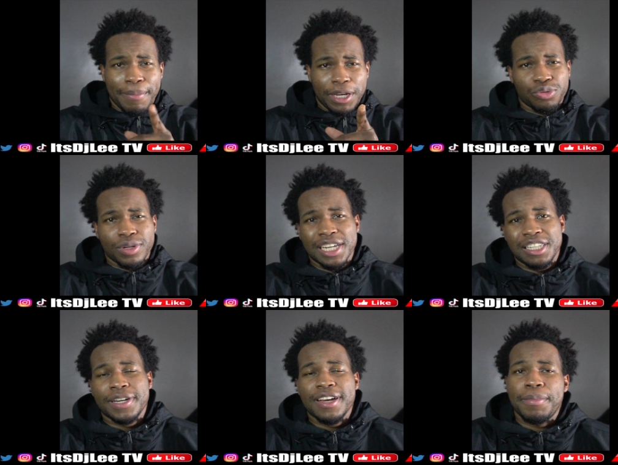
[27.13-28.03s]
Make sure you guys
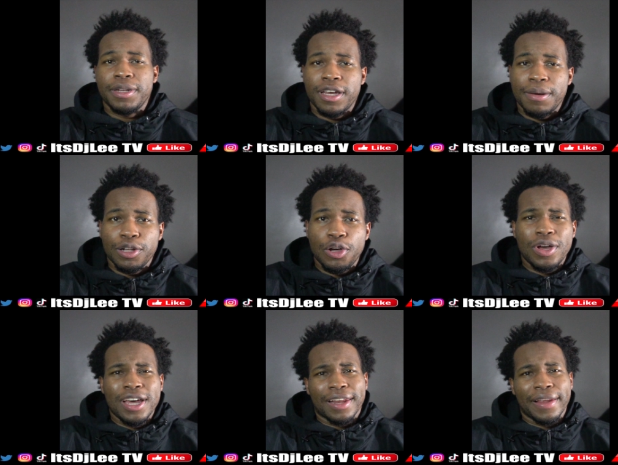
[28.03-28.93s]
leave a comment down
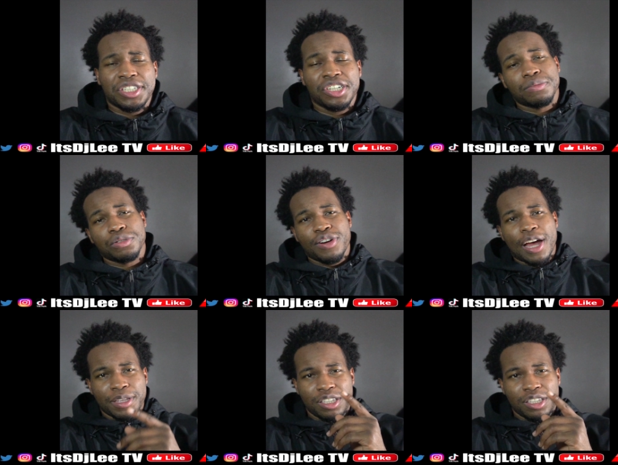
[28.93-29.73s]
below. Like, share, subscribe.